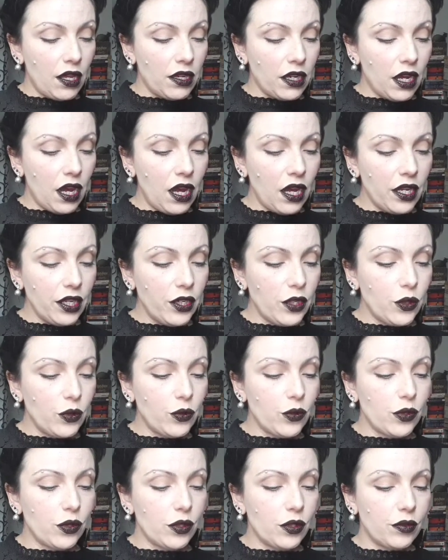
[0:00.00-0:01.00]
and I
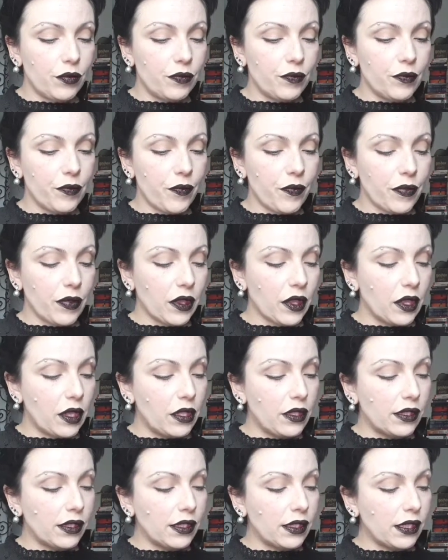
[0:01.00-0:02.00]
used
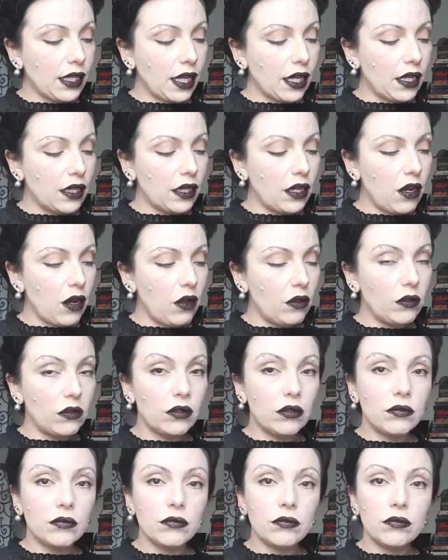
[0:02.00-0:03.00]
the second
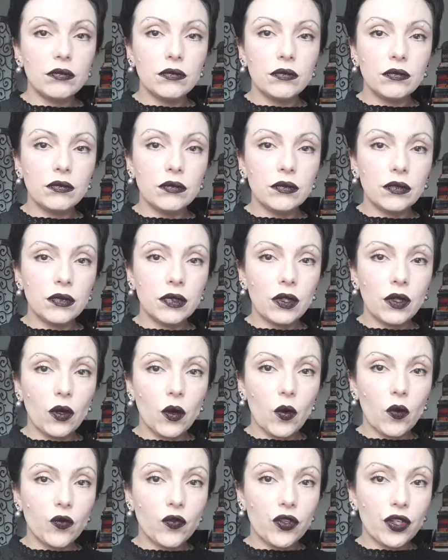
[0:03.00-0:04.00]
color
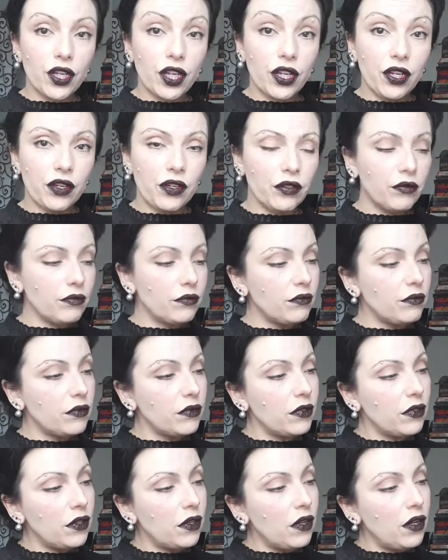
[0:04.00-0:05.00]
over here,
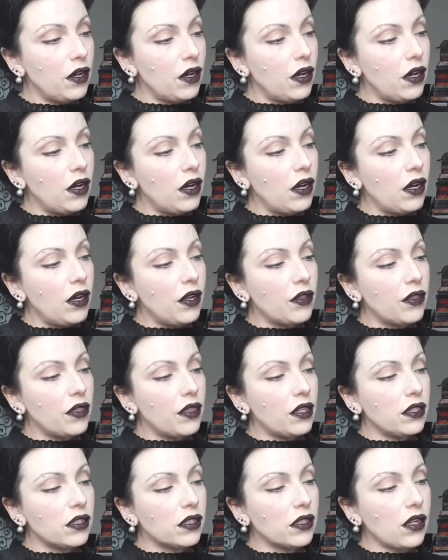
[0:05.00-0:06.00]

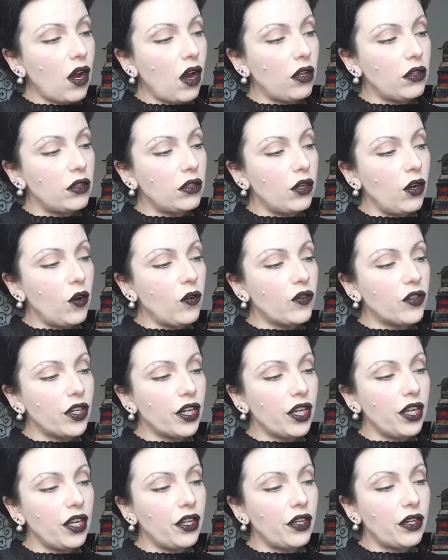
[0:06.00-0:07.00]
this color
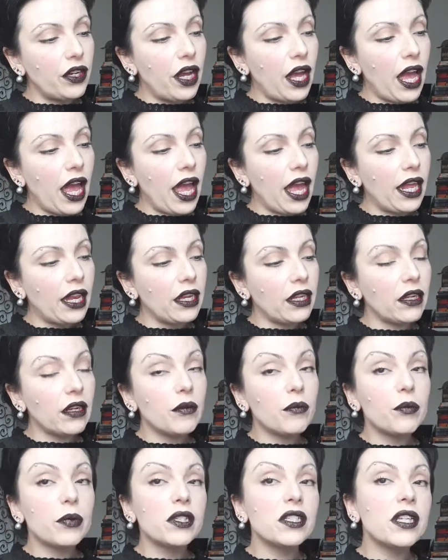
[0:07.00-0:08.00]
over here,
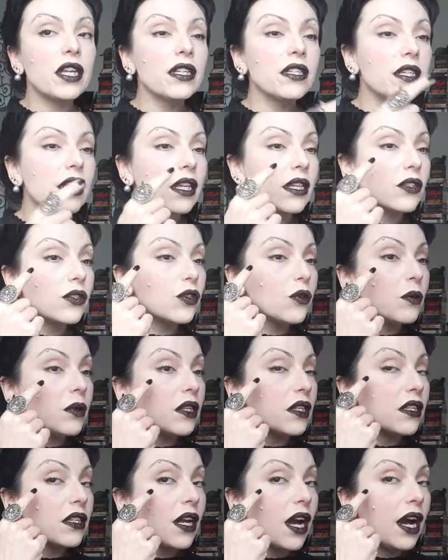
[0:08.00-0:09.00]
and pretending
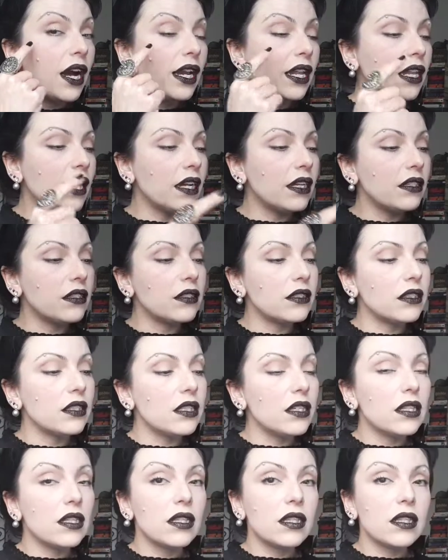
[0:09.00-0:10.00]
to be an
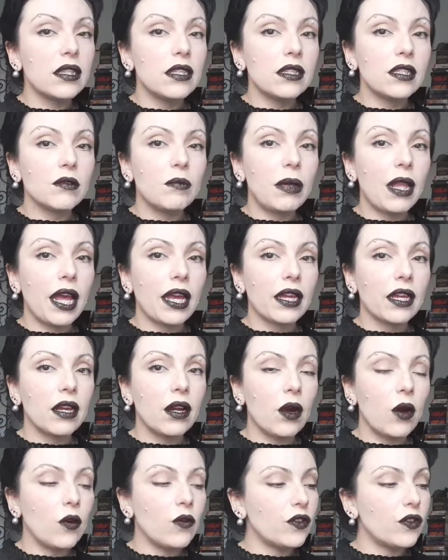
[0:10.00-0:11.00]
eyeliner, this
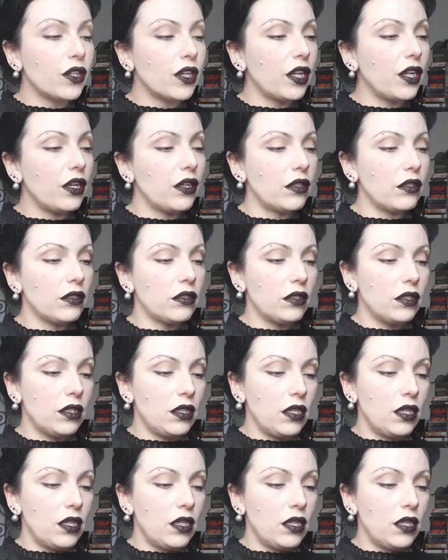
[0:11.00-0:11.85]
black over here.